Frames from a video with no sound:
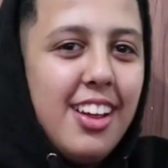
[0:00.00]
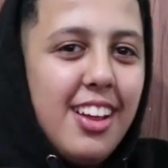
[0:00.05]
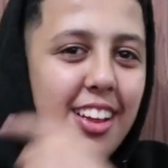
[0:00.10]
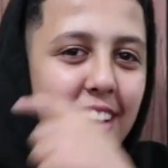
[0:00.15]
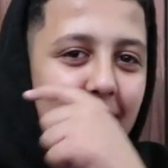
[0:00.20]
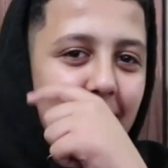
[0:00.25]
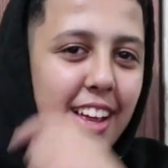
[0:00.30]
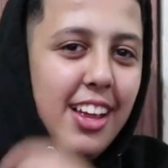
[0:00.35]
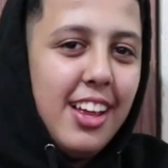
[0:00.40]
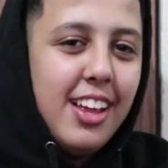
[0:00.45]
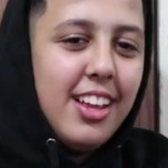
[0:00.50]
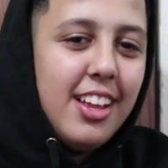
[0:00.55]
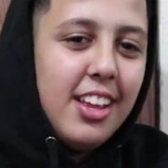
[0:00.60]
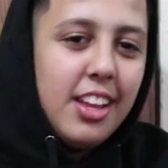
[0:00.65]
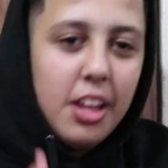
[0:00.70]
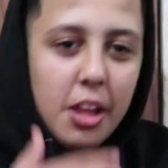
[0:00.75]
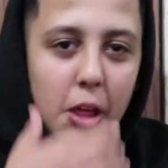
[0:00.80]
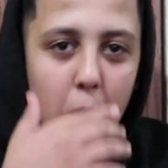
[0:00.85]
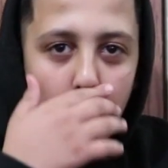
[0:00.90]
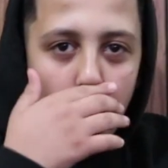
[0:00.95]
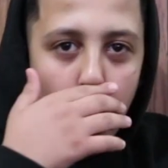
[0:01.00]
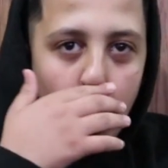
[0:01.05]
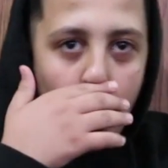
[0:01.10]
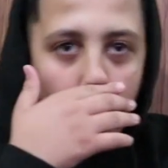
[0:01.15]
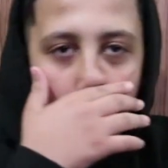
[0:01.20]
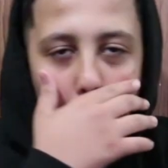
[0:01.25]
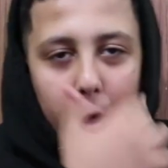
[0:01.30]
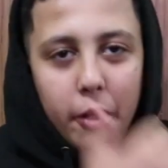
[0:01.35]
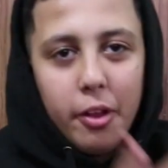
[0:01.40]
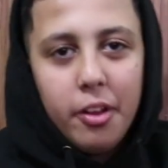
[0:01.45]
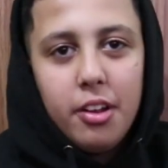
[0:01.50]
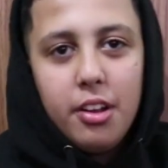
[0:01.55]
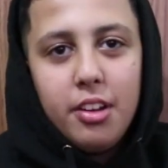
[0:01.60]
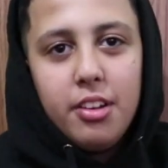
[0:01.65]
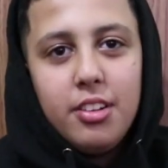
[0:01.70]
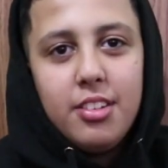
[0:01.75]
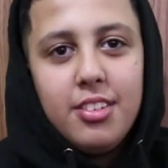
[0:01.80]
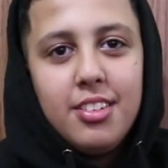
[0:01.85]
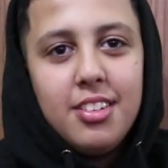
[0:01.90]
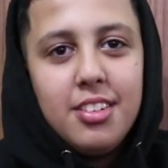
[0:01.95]
Um, uh, are you ready? I have a different question for
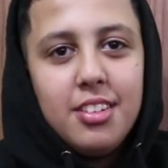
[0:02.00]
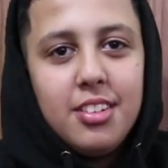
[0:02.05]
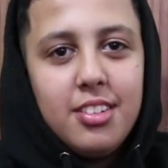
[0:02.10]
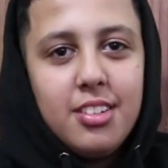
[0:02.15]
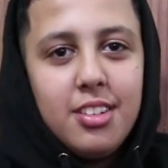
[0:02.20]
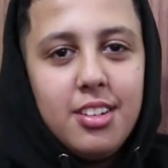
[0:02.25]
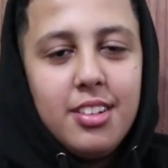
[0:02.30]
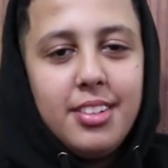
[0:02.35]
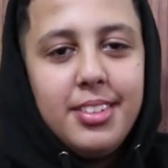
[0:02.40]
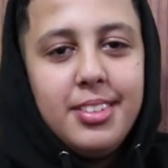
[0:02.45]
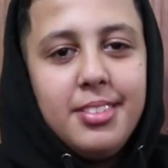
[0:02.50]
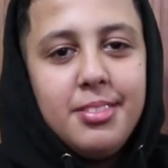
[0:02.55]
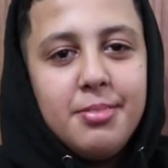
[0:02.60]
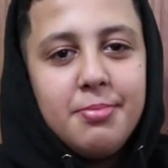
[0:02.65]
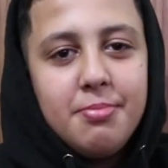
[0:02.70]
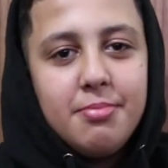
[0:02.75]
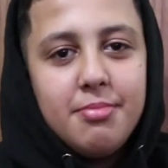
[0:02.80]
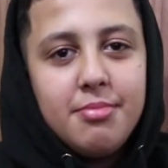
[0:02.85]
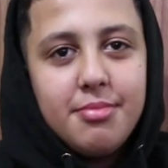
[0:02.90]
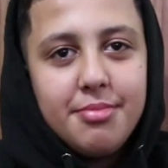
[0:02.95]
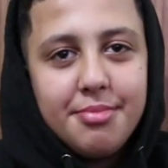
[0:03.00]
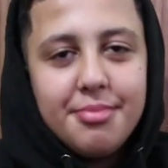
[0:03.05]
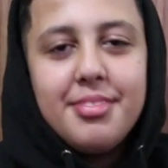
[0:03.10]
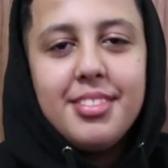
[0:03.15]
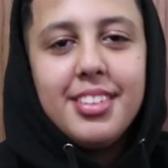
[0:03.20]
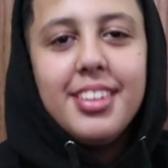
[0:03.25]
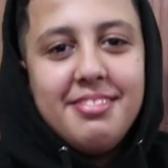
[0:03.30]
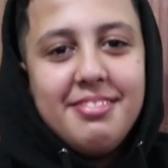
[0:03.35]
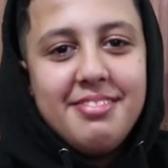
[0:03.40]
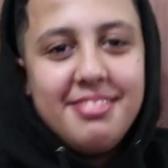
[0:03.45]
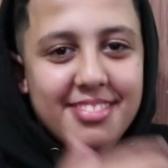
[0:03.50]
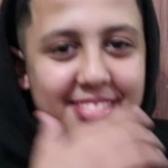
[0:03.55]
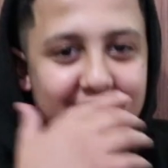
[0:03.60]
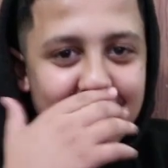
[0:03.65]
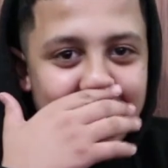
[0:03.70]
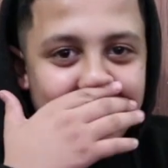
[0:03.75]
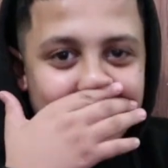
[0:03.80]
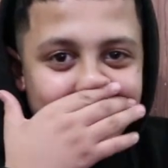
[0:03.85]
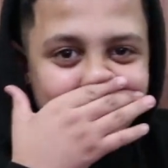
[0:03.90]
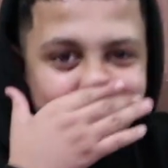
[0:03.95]
you, right? All right. You have to answer, okay? So you can
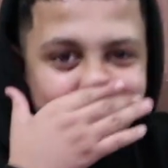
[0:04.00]
answer it?